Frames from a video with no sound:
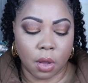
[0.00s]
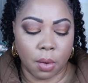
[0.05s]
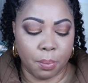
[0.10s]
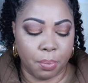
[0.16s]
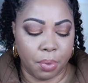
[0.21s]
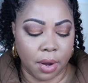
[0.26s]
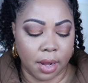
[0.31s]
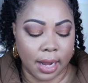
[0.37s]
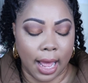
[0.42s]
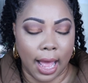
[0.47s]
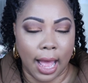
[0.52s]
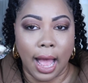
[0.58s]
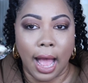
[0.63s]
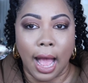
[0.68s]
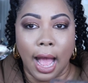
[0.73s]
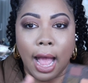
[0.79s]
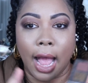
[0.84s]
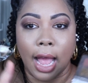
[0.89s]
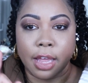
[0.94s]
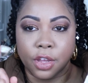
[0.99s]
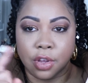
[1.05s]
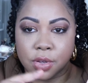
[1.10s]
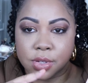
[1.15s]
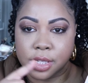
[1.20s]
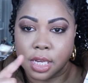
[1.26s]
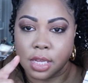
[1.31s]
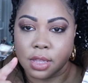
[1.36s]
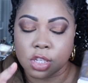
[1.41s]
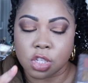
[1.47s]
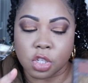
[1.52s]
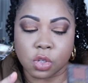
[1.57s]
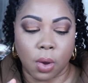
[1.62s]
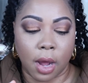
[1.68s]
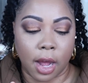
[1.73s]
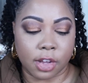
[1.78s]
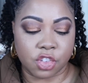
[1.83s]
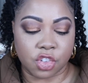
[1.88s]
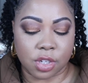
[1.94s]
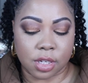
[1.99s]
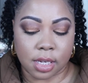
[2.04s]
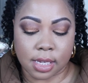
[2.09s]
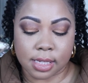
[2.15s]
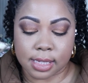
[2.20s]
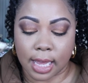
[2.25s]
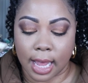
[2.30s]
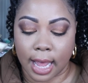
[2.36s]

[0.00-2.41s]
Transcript: But you'll see the swatches.